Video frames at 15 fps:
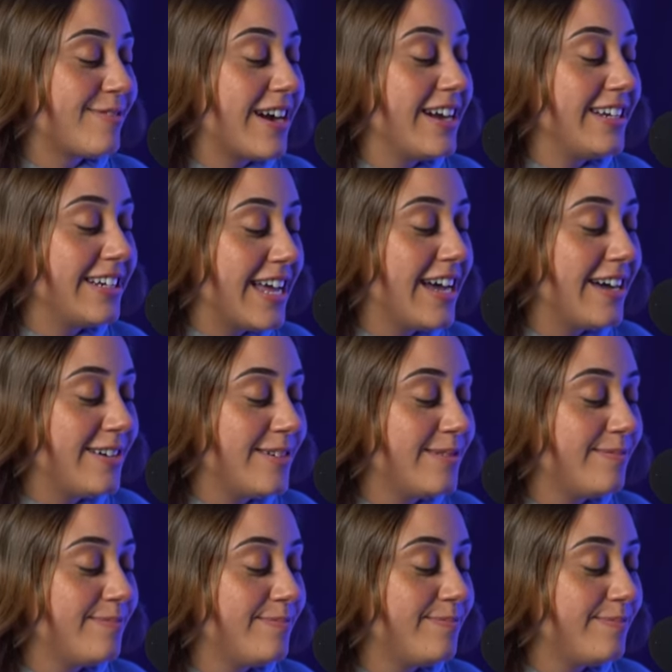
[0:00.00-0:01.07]
right
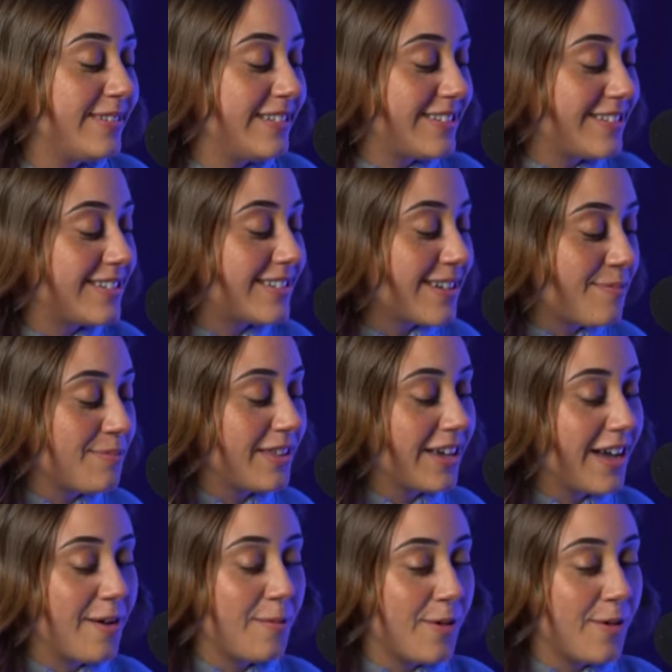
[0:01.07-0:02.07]
now, this is something I